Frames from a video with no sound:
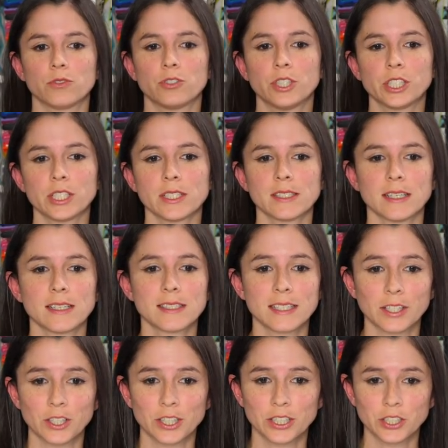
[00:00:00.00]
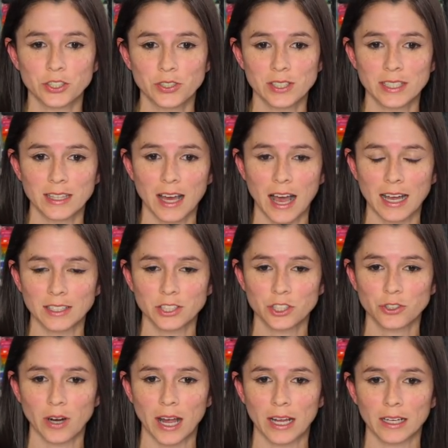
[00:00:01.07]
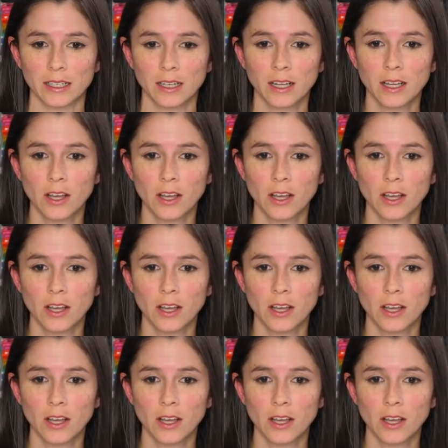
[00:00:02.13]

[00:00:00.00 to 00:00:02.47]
Trisha says, Sarah, did you see the Hot to Trot